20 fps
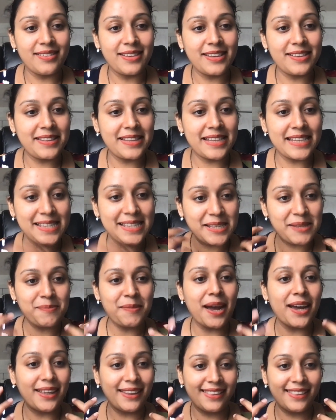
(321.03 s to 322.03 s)
this is
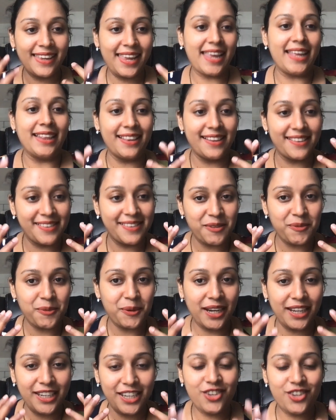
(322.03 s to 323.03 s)
my thing. This is
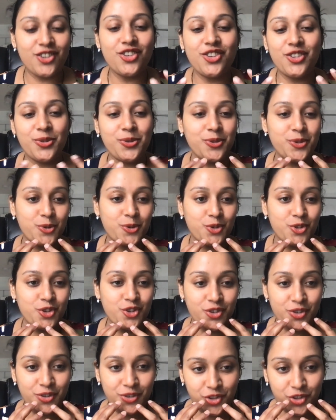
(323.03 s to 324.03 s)
what I need to do. So
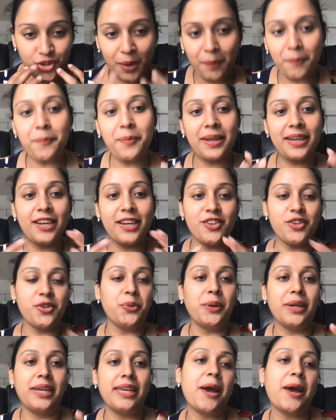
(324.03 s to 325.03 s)
just jump in and
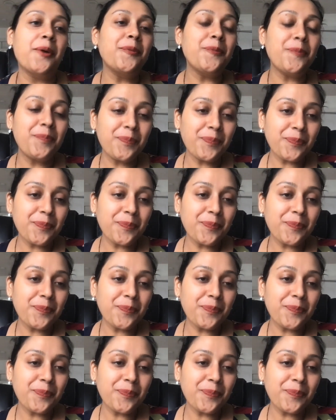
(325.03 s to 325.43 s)
do it now.